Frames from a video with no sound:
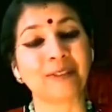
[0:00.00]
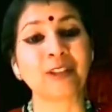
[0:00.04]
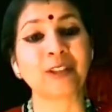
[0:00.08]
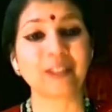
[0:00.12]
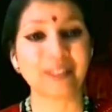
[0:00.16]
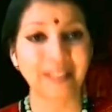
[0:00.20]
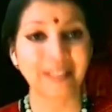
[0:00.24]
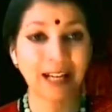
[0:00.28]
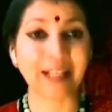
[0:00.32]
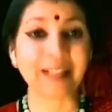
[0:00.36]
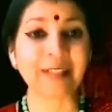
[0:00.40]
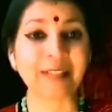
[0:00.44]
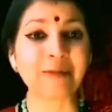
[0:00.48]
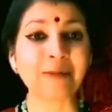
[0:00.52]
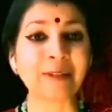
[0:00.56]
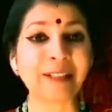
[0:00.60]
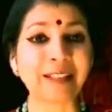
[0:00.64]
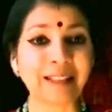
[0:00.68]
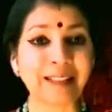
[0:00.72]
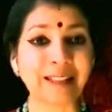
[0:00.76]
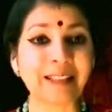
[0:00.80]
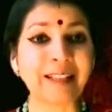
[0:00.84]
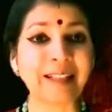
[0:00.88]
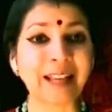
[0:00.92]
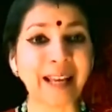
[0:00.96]
So that
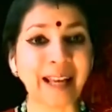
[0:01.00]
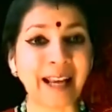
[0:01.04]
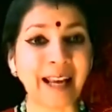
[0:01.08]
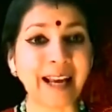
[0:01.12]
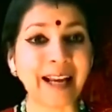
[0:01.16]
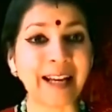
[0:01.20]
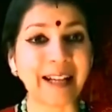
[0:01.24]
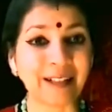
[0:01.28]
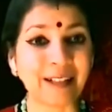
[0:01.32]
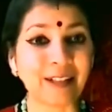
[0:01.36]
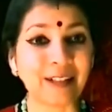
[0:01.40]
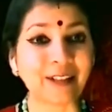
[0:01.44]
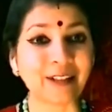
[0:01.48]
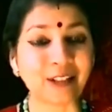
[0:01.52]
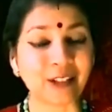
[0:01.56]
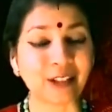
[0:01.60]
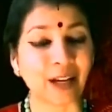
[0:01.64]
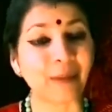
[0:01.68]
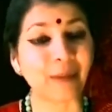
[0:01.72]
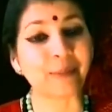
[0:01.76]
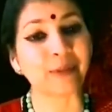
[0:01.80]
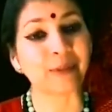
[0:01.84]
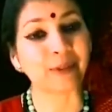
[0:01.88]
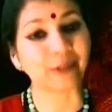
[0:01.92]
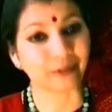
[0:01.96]
was the end, the
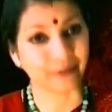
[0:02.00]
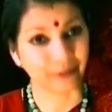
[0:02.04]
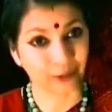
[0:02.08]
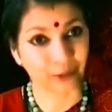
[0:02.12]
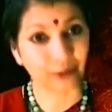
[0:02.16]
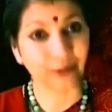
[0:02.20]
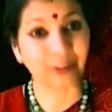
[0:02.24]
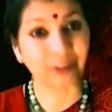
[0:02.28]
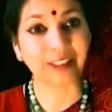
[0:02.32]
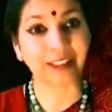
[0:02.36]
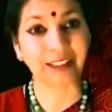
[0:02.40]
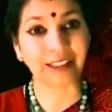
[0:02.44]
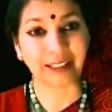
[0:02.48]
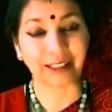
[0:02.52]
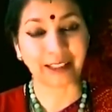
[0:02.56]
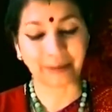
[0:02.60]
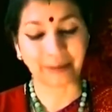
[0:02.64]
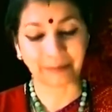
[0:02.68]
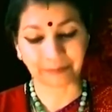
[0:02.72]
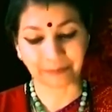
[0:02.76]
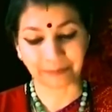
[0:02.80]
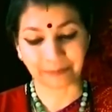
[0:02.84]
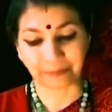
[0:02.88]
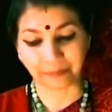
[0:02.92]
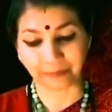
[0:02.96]
chapter of Gunidi.
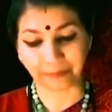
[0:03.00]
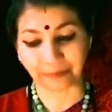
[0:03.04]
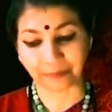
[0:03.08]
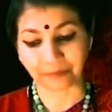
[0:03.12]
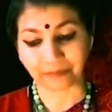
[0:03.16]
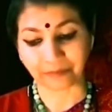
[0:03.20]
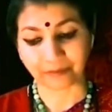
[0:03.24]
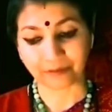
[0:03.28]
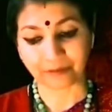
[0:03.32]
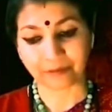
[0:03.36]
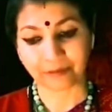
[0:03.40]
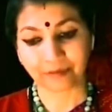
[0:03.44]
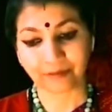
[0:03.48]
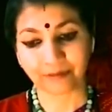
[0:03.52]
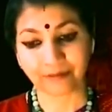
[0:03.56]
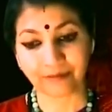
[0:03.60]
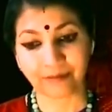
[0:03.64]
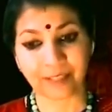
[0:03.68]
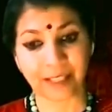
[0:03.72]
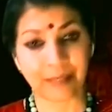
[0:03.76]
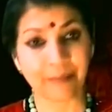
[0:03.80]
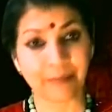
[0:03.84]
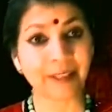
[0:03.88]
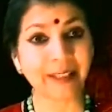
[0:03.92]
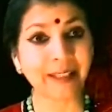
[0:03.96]

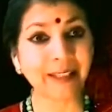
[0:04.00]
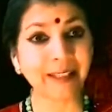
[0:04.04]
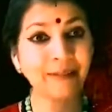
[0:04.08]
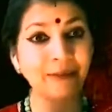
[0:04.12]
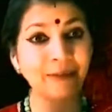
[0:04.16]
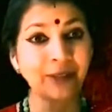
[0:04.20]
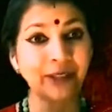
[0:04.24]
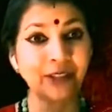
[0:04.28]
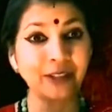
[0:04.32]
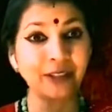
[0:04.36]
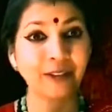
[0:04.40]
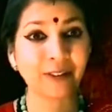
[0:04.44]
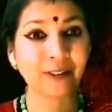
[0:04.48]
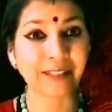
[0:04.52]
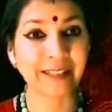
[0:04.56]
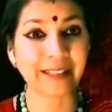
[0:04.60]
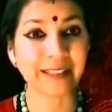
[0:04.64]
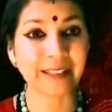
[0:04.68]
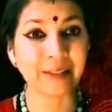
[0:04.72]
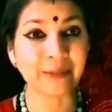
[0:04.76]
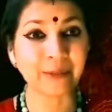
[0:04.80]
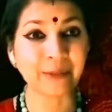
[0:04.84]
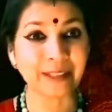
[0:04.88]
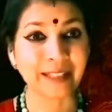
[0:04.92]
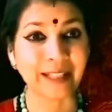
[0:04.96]
But then when you're
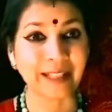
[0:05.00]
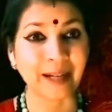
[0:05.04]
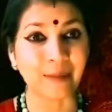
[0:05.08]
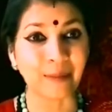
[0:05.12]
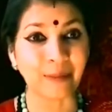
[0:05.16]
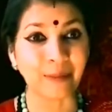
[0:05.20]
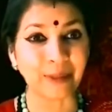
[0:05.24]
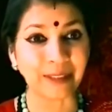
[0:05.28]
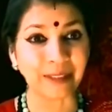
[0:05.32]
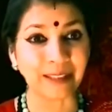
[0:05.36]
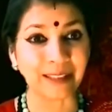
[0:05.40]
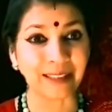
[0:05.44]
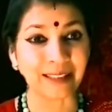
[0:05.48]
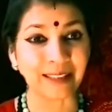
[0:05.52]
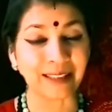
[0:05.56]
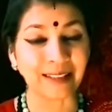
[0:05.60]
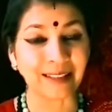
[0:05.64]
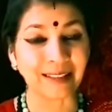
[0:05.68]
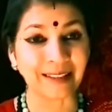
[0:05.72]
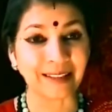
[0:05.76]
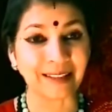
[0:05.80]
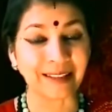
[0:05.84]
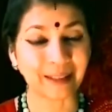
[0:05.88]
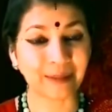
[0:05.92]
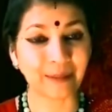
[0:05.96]
killed, what happens?
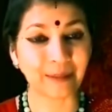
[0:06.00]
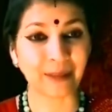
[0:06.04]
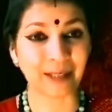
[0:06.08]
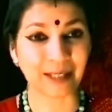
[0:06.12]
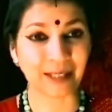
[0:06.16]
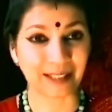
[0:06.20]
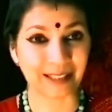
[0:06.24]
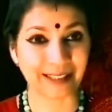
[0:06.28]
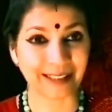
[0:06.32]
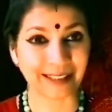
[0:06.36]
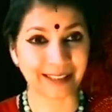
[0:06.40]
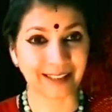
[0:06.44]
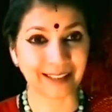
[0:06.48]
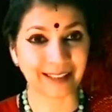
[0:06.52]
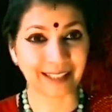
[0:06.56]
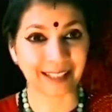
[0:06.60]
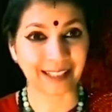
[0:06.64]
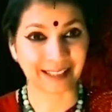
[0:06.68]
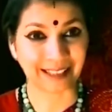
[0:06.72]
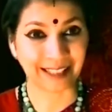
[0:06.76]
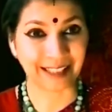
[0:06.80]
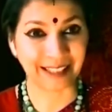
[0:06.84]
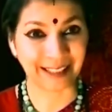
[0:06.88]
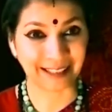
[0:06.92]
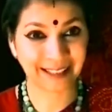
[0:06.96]
Yama's
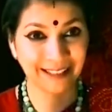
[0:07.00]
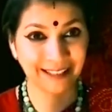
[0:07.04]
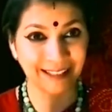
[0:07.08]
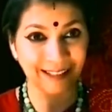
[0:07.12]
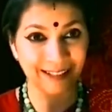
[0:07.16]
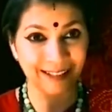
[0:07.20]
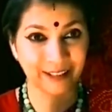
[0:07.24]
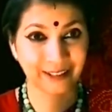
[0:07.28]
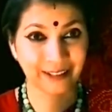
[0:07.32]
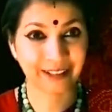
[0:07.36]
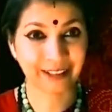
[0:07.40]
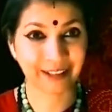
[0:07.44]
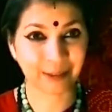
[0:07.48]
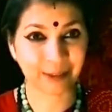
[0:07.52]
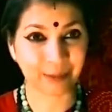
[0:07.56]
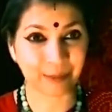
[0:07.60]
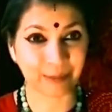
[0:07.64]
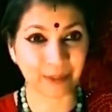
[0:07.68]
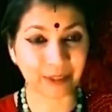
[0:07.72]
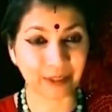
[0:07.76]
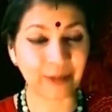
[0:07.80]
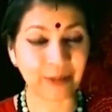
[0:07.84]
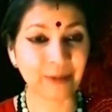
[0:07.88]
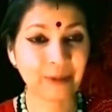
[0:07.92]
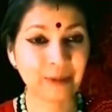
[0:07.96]
attendants are there to
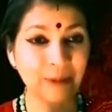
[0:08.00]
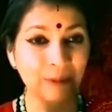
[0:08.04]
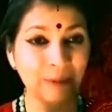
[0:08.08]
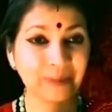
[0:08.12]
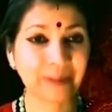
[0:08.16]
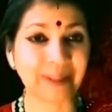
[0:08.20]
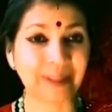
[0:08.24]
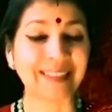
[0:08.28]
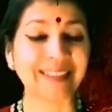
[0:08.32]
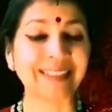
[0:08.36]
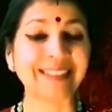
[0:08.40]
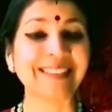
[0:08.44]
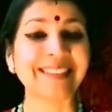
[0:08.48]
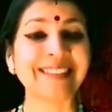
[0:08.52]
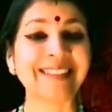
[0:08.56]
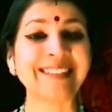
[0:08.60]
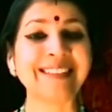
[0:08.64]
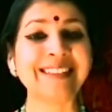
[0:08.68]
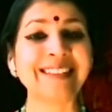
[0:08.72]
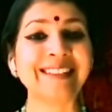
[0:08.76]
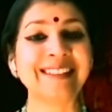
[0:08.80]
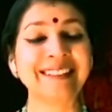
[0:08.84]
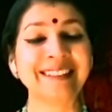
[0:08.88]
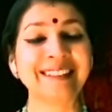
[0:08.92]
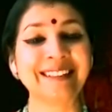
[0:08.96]
pick you up.
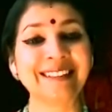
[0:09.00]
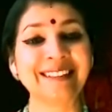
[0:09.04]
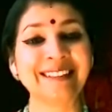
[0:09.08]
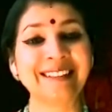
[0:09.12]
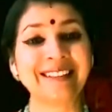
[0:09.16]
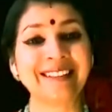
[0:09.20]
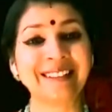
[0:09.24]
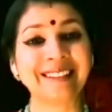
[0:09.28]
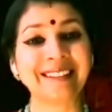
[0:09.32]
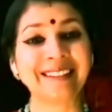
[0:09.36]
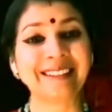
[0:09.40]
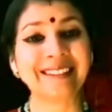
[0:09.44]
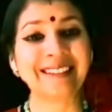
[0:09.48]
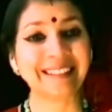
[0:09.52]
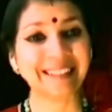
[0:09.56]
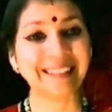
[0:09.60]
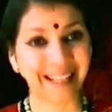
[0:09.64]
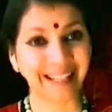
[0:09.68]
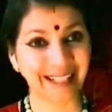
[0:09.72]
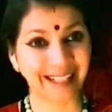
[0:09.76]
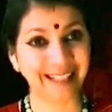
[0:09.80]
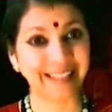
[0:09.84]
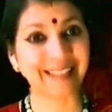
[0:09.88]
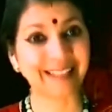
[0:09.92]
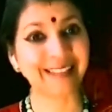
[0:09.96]
The
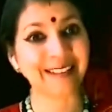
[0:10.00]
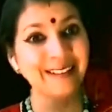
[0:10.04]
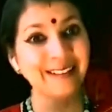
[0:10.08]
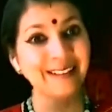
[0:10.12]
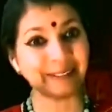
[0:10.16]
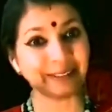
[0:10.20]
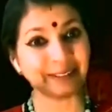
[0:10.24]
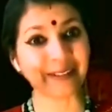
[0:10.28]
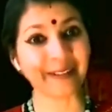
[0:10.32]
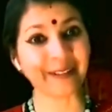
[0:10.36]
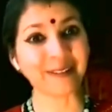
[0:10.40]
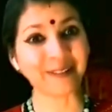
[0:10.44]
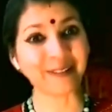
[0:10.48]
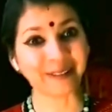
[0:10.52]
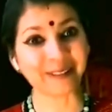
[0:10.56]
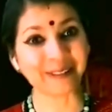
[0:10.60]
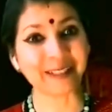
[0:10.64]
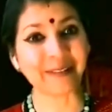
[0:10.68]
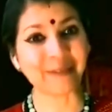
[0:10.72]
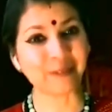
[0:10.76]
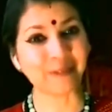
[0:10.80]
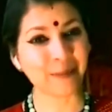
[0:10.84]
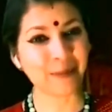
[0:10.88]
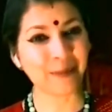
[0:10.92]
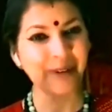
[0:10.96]
next,
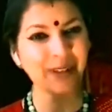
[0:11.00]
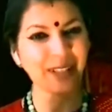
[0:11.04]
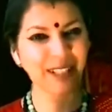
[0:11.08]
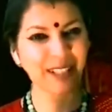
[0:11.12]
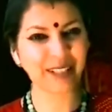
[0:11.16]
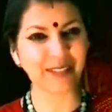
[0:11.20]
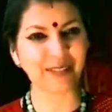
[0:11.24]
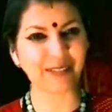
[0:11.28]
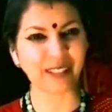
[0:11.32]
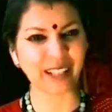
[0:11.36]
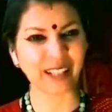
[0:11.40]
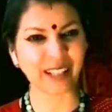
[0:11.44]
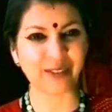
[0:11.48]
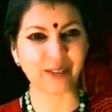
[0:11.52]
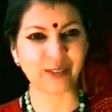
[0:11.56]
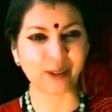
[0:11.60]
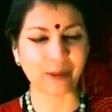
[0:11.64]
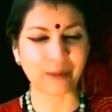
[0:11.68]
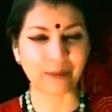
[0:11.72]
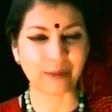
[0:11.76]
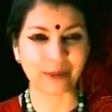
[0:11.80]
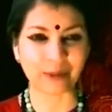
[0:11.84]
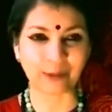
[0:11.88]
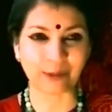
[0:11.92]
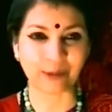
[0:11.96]
everybody do their
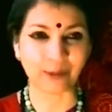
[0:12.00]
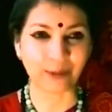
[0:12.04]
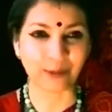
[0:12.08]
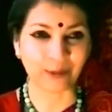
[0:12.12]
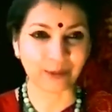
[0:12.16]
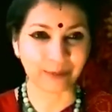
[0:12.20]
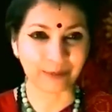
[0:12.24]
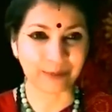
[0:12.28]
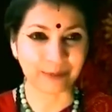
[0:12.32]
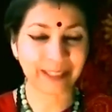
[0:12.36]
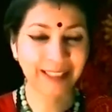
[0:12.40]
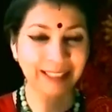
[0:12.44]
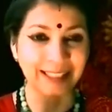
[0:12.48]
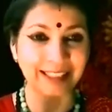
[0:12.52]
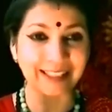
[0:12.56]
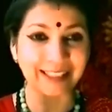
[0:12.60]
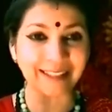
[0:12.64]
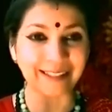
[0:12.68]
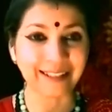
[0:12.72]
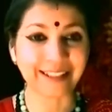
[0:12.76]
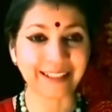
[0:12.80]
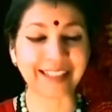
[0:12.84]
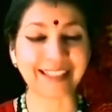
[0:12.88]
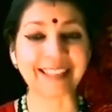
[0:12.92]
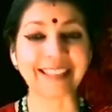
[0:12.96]
job so
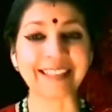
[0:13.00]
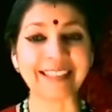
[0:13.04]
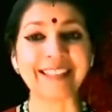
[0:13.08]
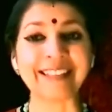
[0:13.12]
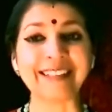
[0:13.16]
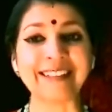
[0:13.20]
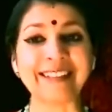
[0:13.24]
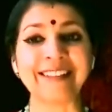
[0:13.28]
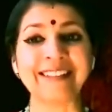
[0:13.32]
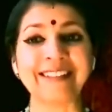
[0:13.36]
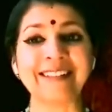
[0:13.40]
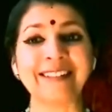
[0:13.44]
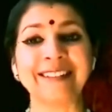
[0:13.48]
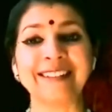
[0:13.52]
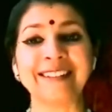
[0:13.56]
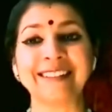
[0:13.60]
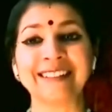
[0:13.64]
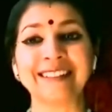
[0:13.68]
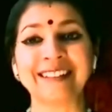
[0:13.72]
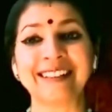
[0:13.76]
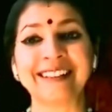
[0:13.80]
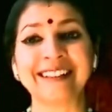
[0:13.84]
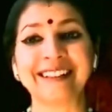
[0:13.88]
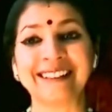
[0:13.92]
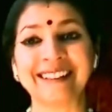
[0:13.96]
meticulously.
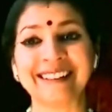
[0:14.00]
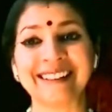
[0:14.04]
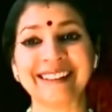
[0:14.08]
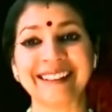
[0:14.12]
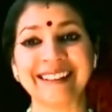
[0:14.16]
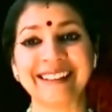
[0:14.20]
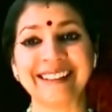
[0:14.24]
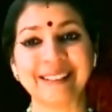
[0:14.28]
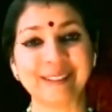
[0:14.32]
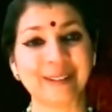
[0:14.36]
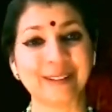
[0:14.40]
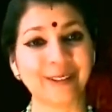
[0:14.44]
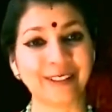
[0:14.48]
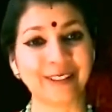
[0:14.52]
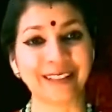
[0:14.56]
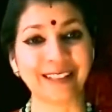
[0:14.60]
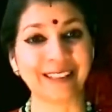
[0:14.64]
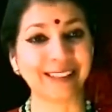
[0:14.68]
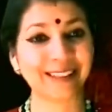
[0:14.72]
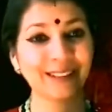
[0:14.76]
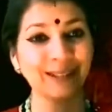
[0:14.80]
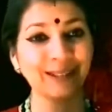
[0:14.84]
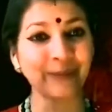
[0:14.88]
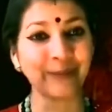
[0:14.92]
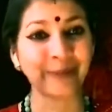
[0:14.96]
It's all
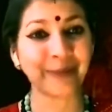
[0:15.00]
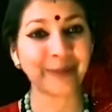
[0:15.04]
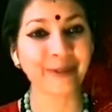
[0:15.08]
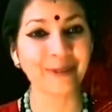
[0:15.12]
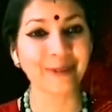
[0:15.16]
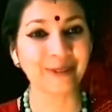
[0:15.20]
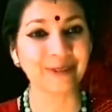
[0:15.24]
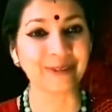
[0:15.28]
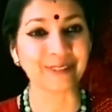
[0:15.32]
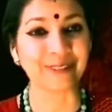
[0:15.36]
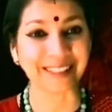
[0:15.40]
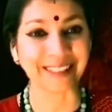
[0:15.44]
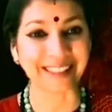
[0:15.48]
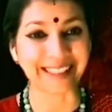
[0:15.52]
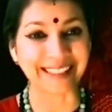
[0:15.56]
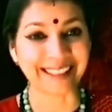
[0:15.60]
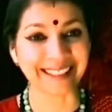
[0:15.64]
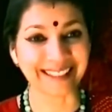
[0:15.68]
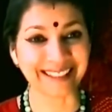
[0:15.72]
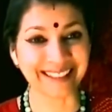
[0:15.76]
done so beautifully.